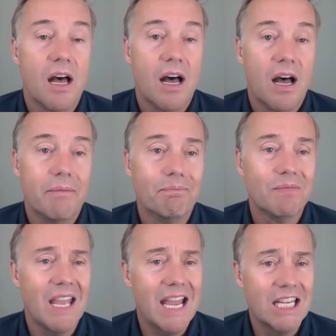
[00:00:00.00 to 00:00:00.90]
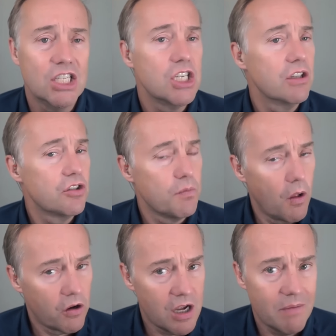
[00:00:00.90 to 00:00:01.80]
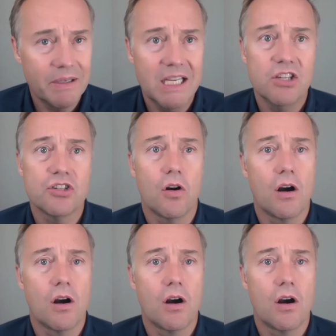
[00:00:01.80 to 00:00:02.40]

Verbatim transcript: um, and smaller companies